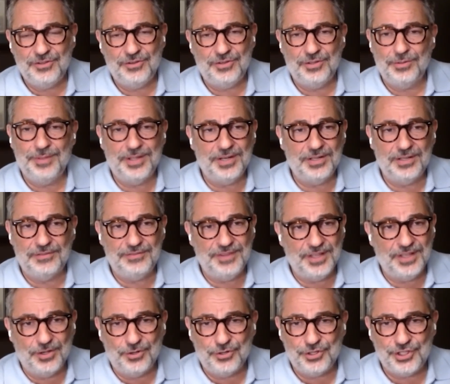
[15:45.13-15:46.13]
You're in the middle
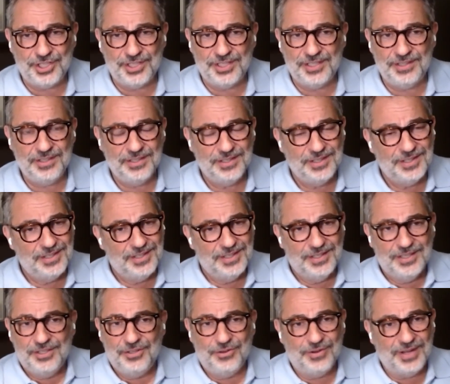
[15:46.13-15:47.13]
of the ocean.
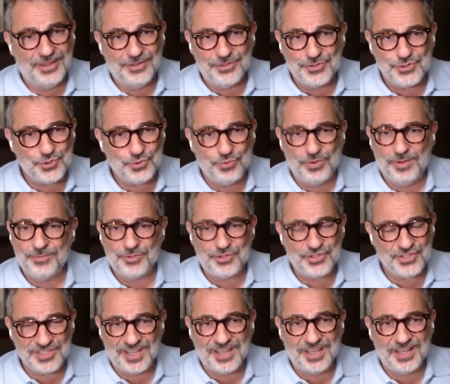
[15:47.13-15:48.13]
You either swim
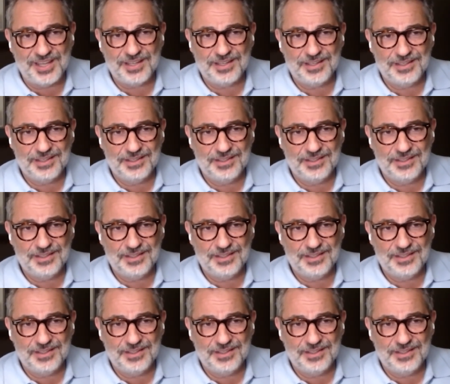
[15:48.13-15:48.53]
or sink.